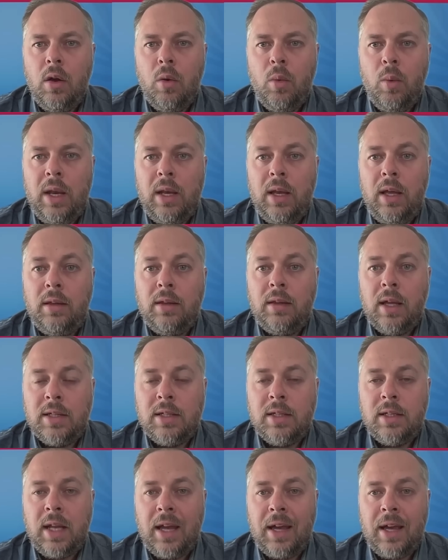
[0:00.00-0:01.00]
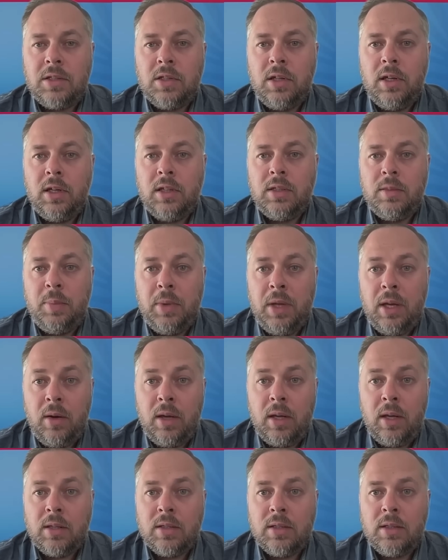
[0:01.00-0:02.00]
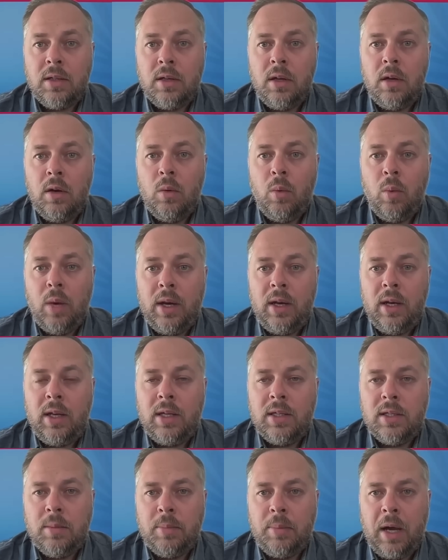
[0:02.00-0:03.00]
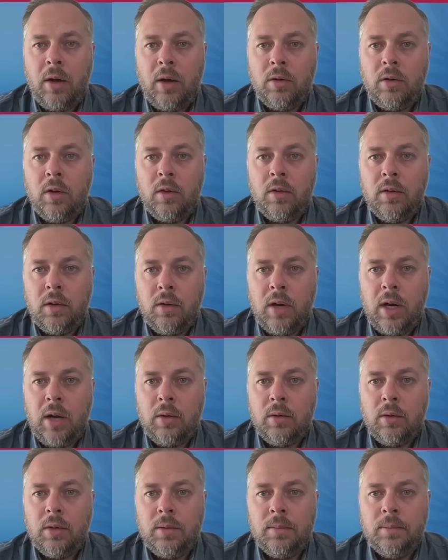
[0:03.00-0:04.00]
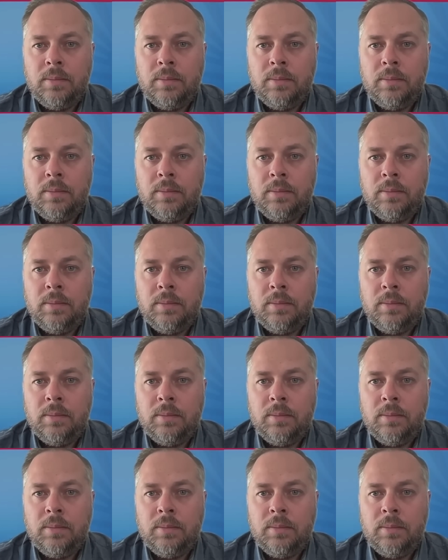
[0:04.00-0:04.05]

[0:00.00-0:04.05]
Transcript: when it doesn't actually experience what it is about on the ground.